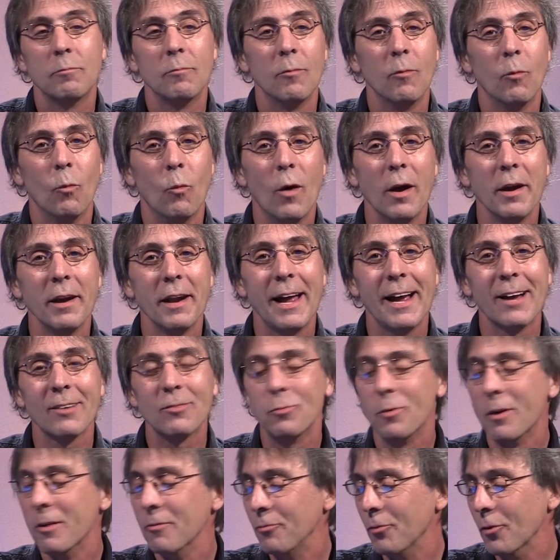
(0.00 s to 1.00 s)
last
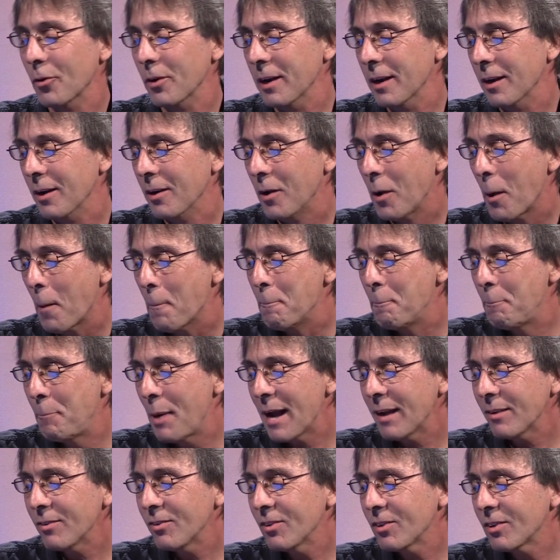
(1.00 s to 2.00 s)
one for you.
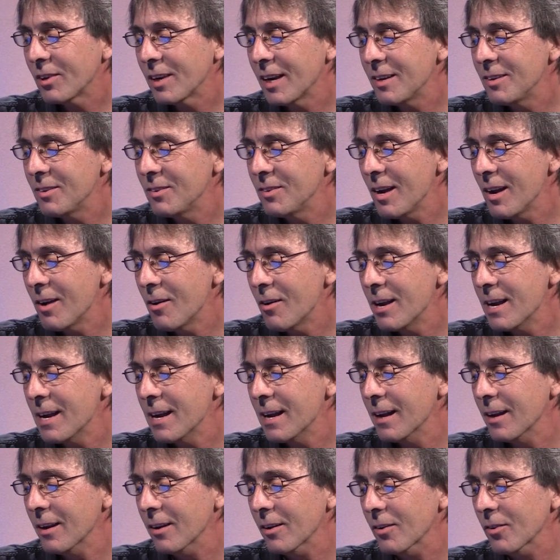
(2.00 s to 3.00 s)

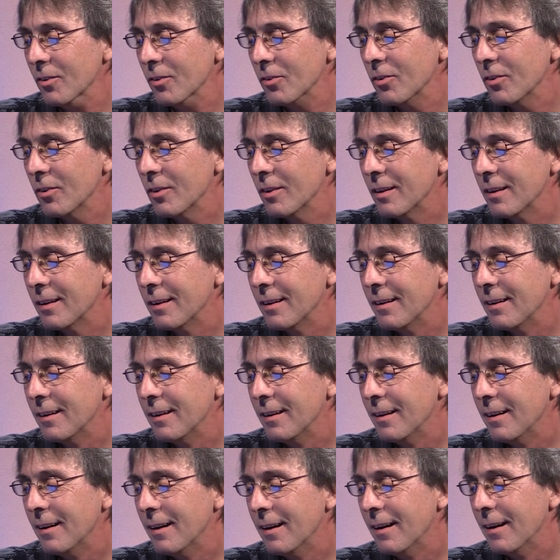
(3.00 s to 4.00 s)
Pescatarians
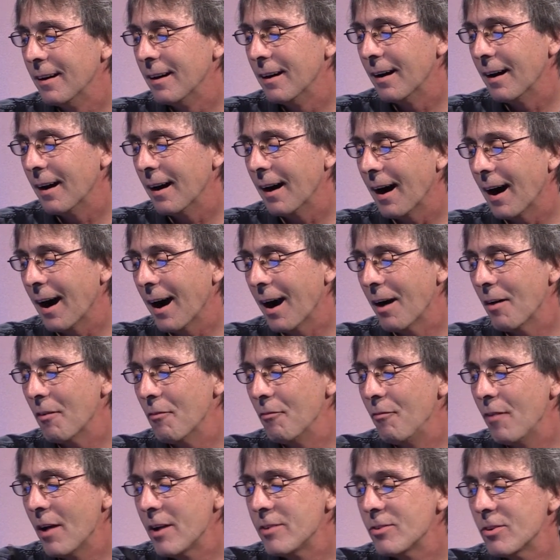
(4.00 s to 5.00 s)
are
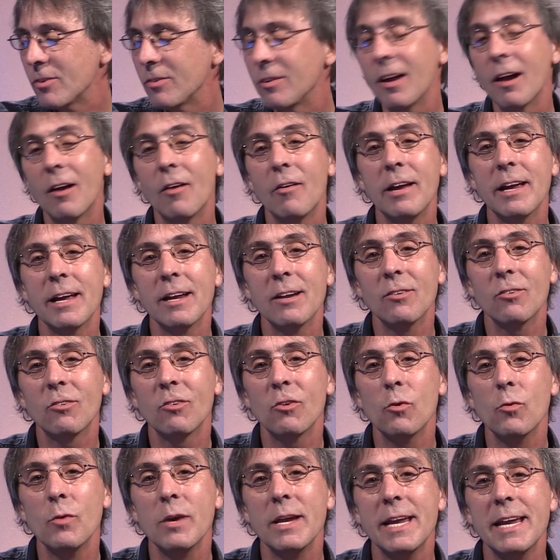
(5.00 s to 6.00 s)
vegetarians
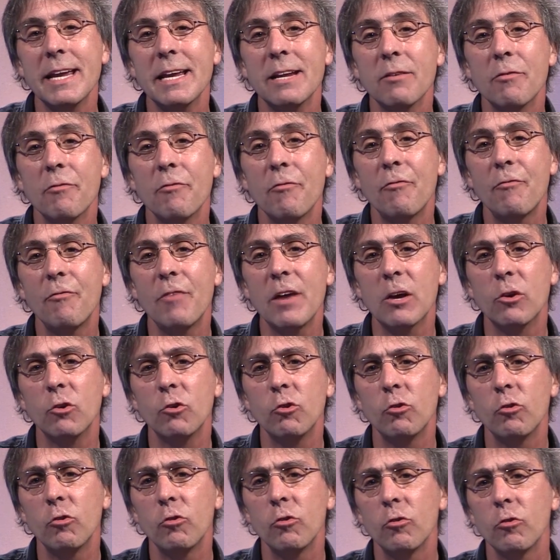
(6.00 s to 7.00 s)
who eat
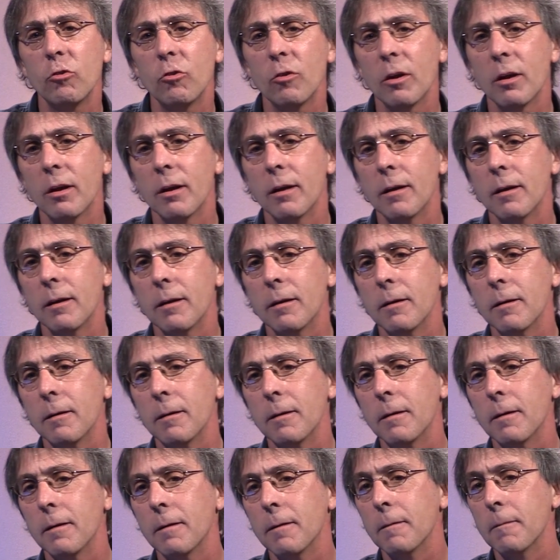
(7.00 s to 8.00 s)
fish.
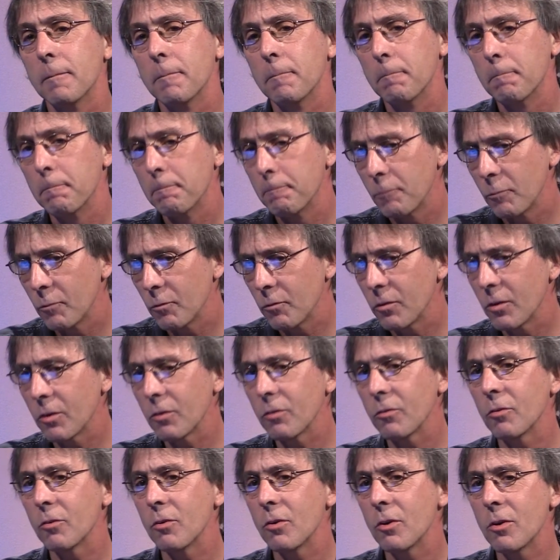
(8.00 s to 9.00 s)

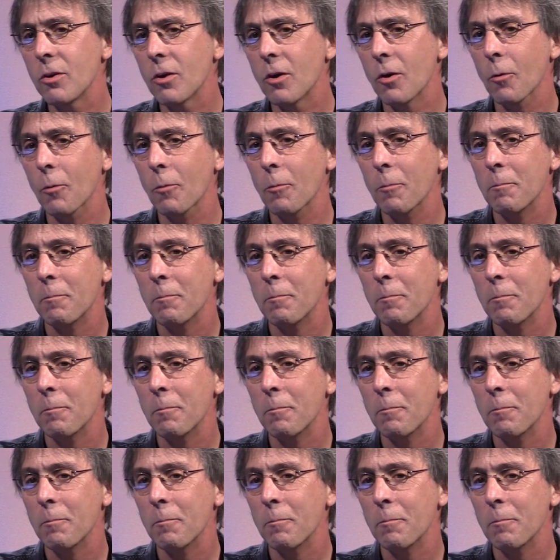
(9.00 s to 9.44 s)
Just so you know.